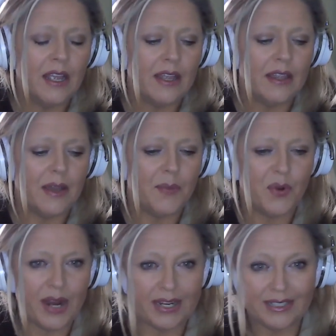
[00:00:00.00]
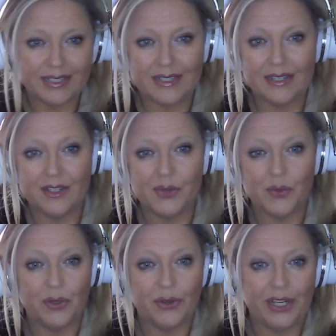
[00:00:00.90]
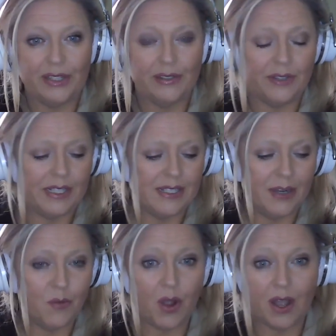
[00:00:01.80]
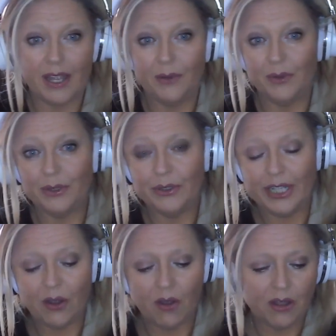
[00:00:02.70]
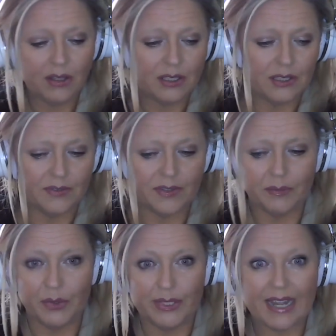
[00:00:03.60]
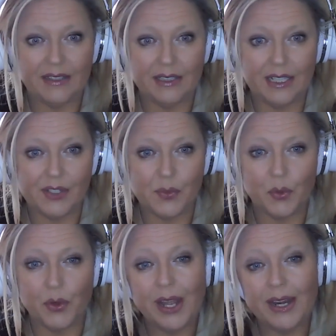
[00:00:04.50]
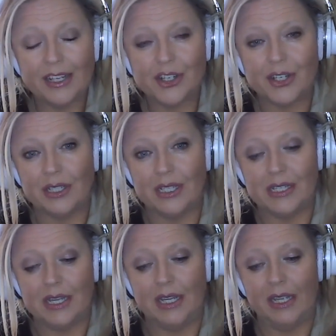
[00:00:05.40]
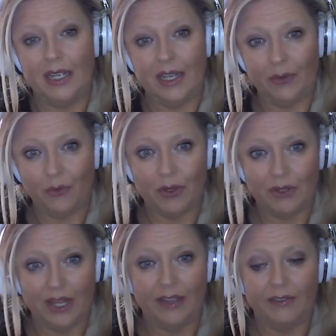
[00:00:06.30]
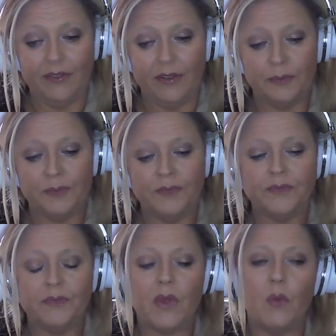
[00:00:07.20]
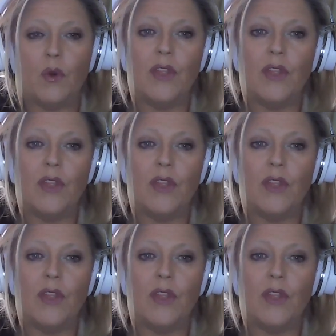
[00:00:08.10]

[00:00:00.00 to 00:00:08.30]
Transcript: the practices, we're learning the reasoning why, we're learning all the different modalities, but we're not actually seeing it in real life. Well,